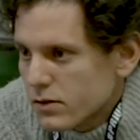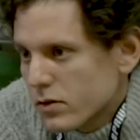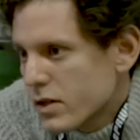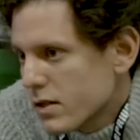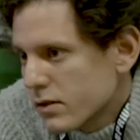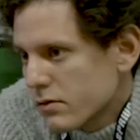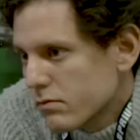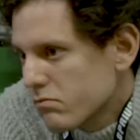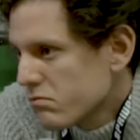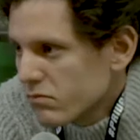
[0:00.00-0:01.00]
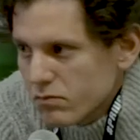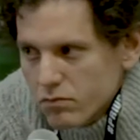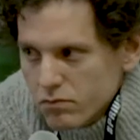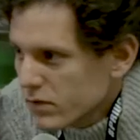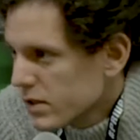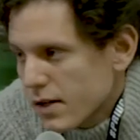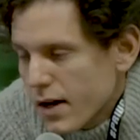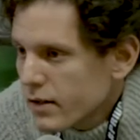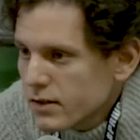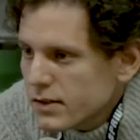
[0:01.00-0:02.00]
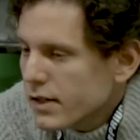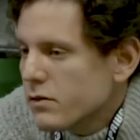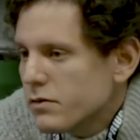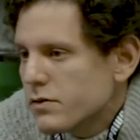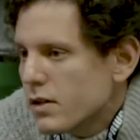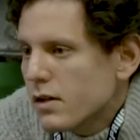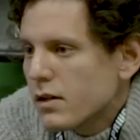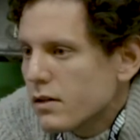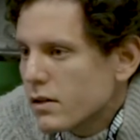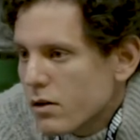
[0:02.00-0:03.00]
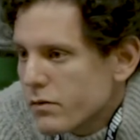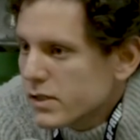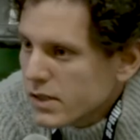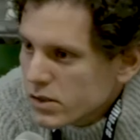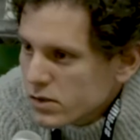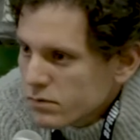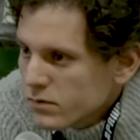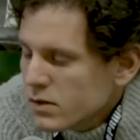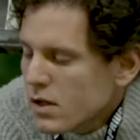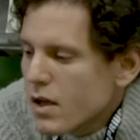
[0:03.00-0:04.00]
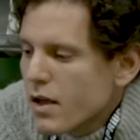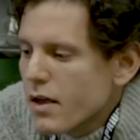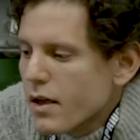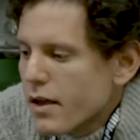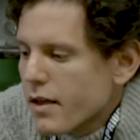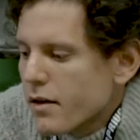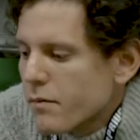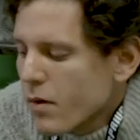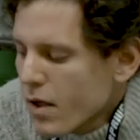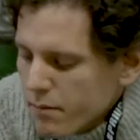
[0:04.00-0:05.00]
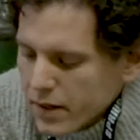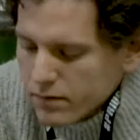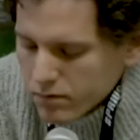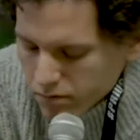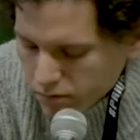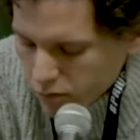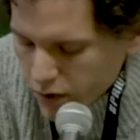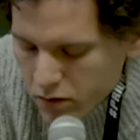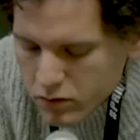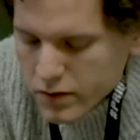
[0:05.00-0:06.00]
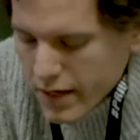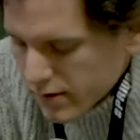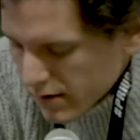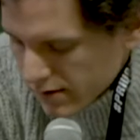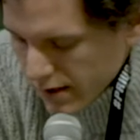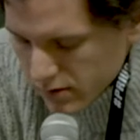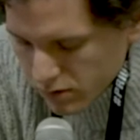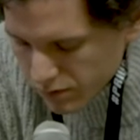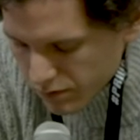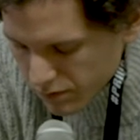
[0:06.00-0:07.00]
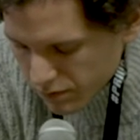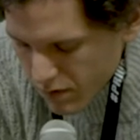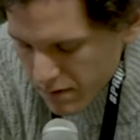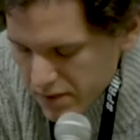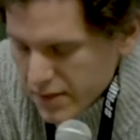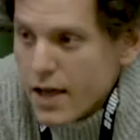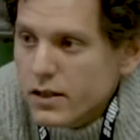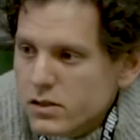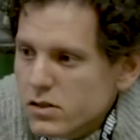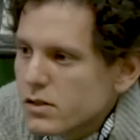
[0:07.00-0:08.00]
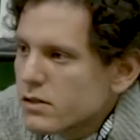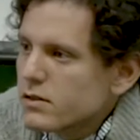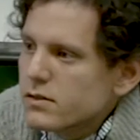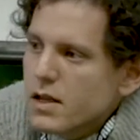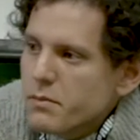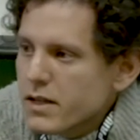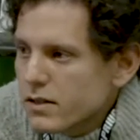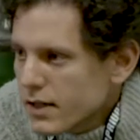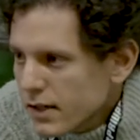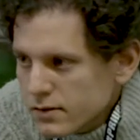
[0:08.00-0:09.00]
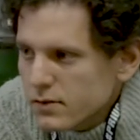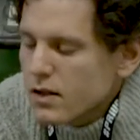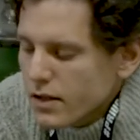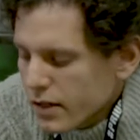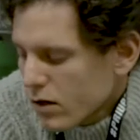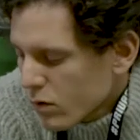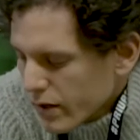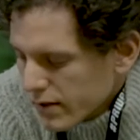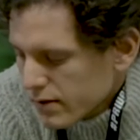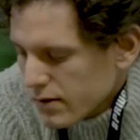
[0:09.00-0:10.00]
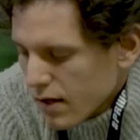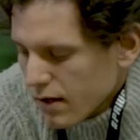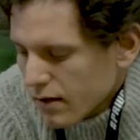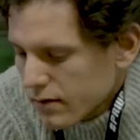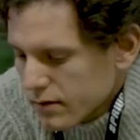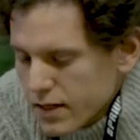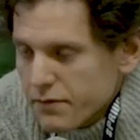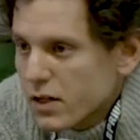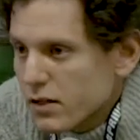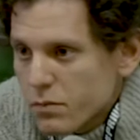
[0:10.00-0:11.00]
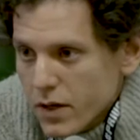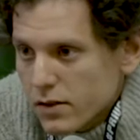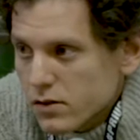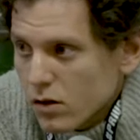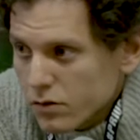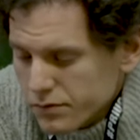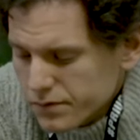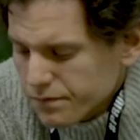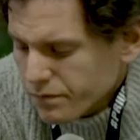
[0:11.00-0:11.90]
So they just discard these kind of conversations. But when you do the exercise of maybe challenging some ideas, it always definitely pays off.